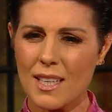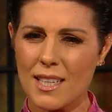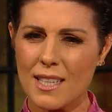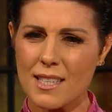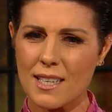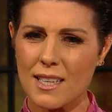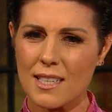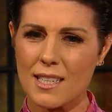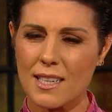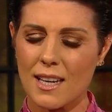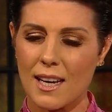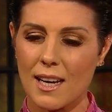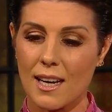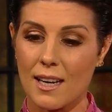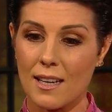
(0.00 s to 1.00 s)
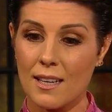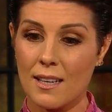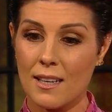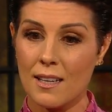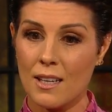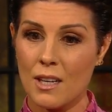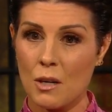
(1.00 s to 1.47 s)
he said,
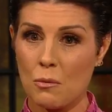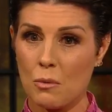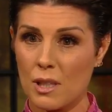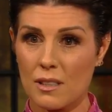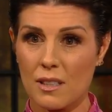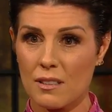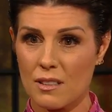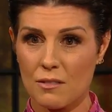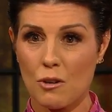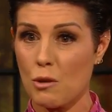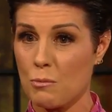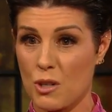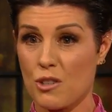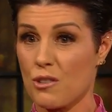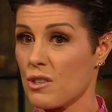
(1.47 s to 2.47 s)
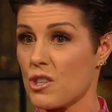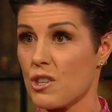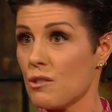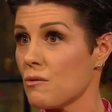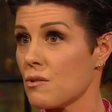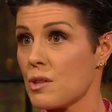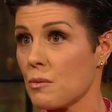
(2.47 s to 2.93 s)
well, they're all mature
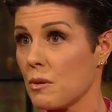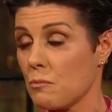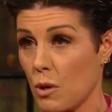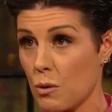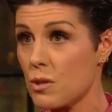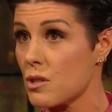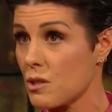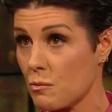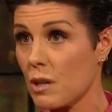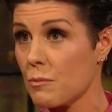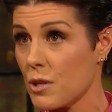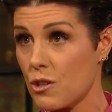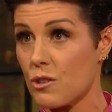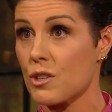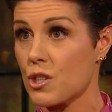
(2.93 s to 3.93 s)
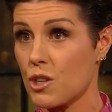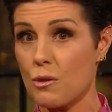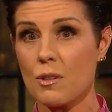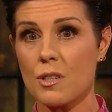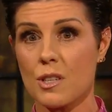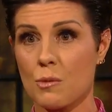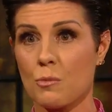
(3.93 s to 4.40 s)
students. Well, most of them are mature
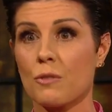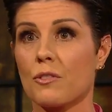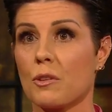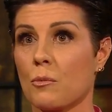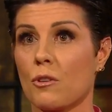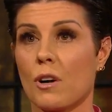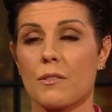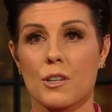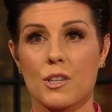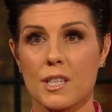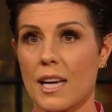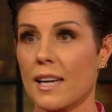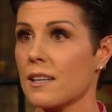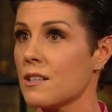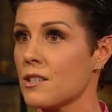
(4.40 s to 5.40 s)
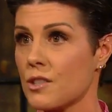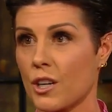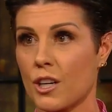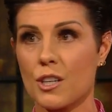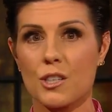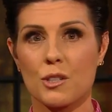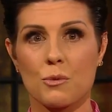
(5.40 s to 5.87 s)
students. Some of them are on their second,
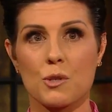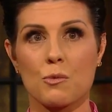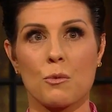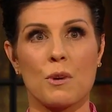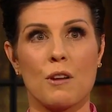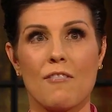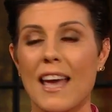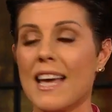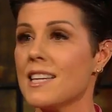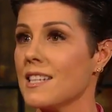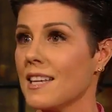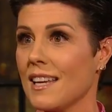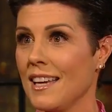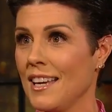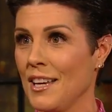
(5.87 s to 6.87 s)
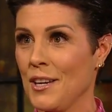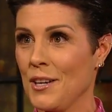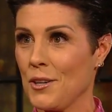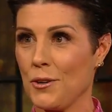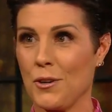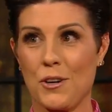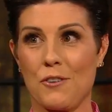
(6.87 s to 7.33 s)
third. There was a woman of 80
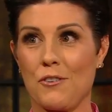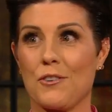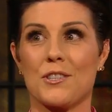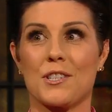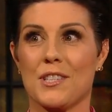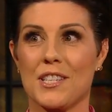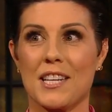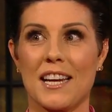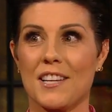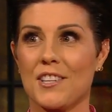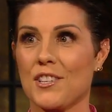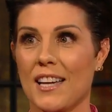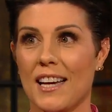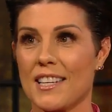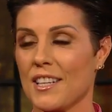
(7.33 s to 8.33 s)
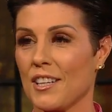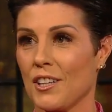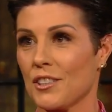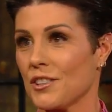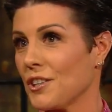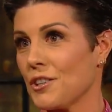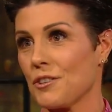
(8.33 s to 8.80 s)
going across the stage getting
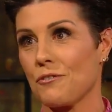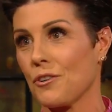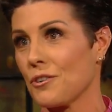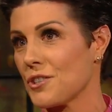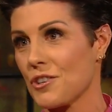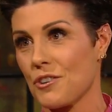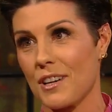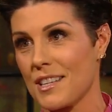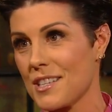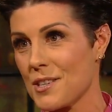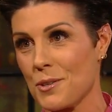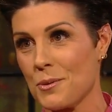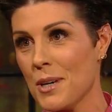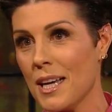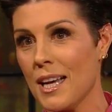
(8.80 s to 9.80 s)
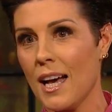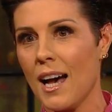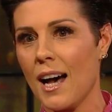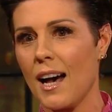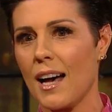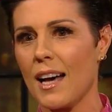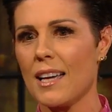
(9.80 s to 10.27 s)
her third or fourth degree. So
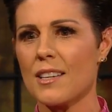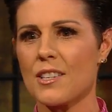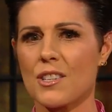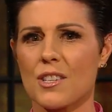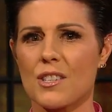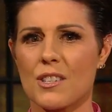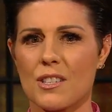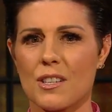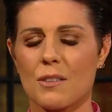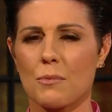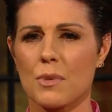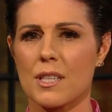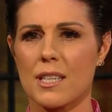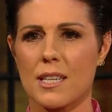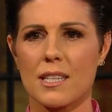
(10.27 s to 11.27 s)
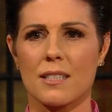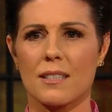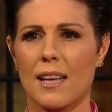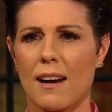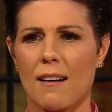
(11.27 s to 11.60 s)
I just was sitting